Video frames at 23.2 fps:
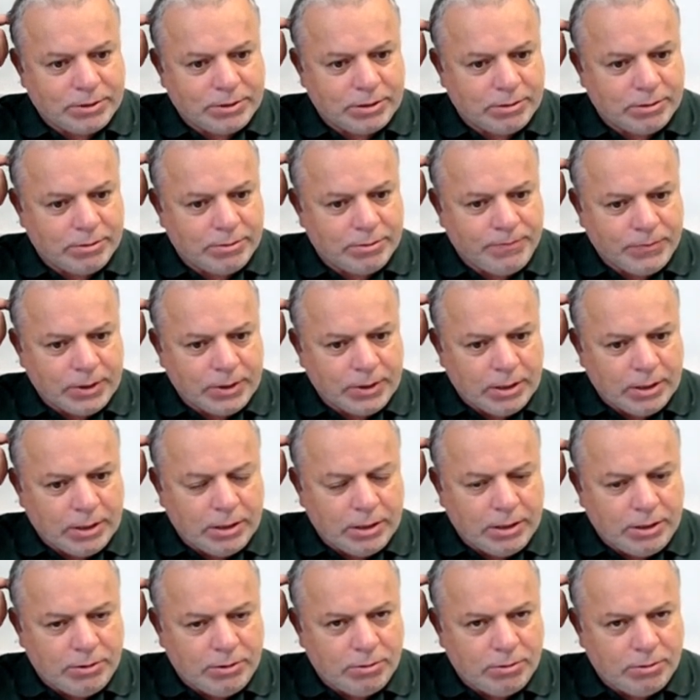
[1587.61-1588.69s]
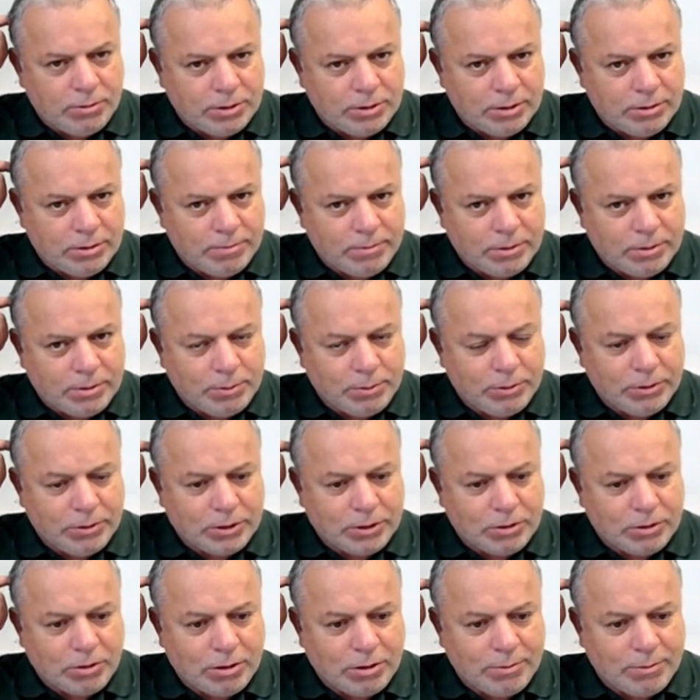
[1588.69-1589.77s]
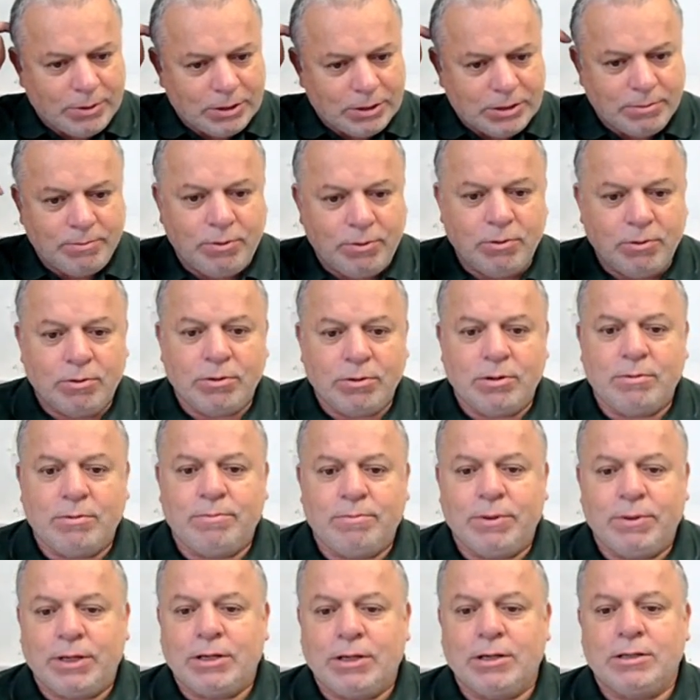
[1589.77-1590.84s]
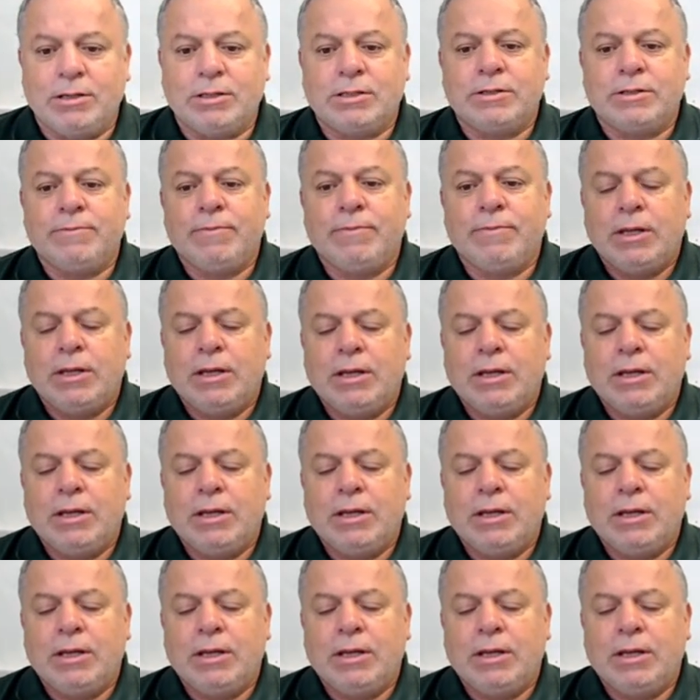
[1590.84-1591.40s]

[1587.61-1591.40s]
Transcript: So, the blue economy is important because